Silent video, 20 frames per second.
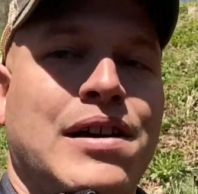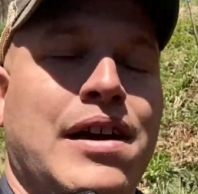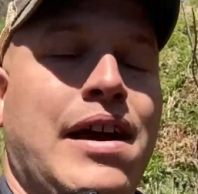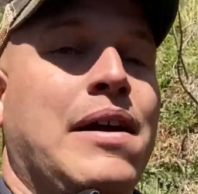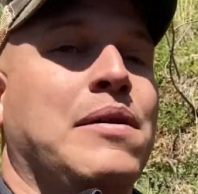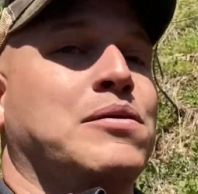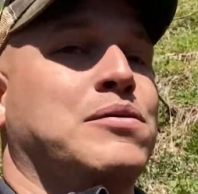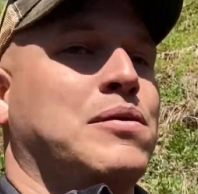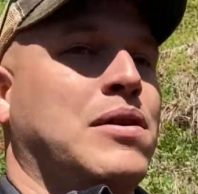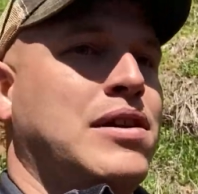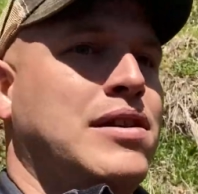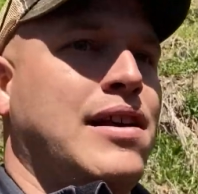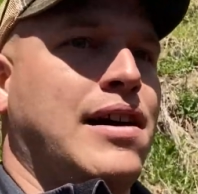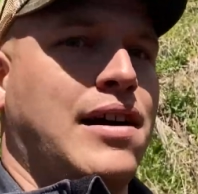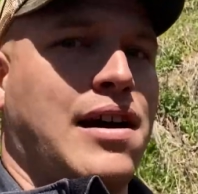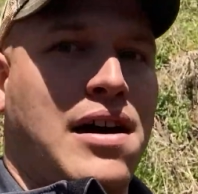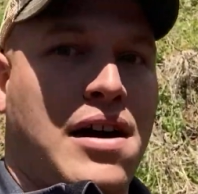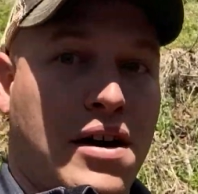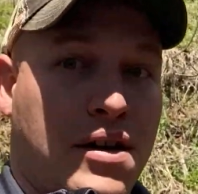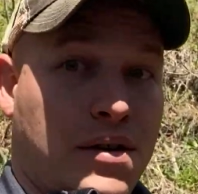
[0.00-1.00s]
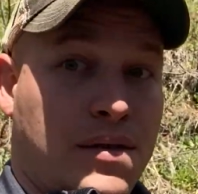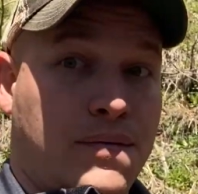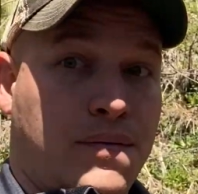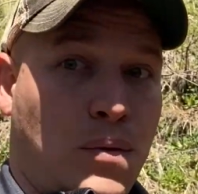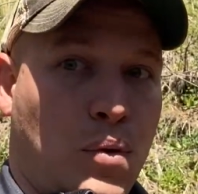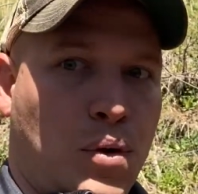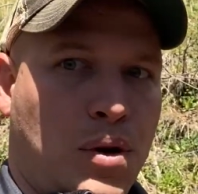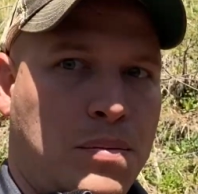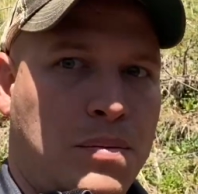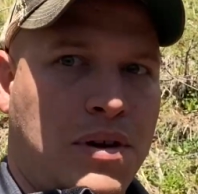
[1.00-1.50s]
it was reading like
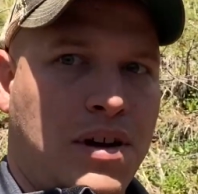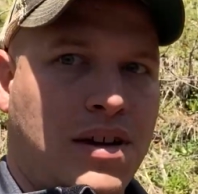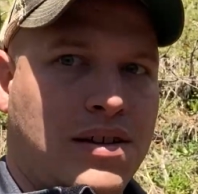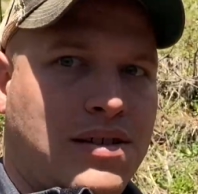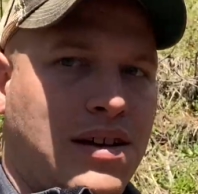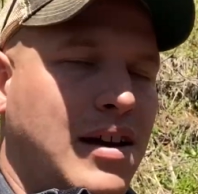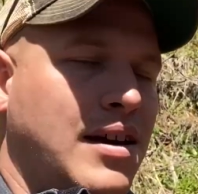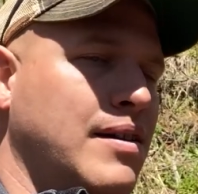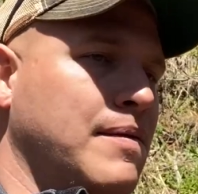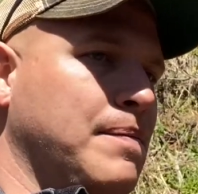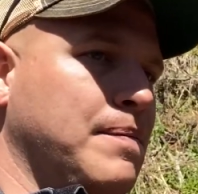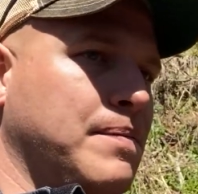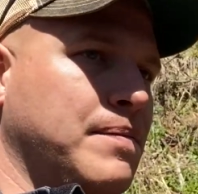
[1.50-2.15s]
140 psi,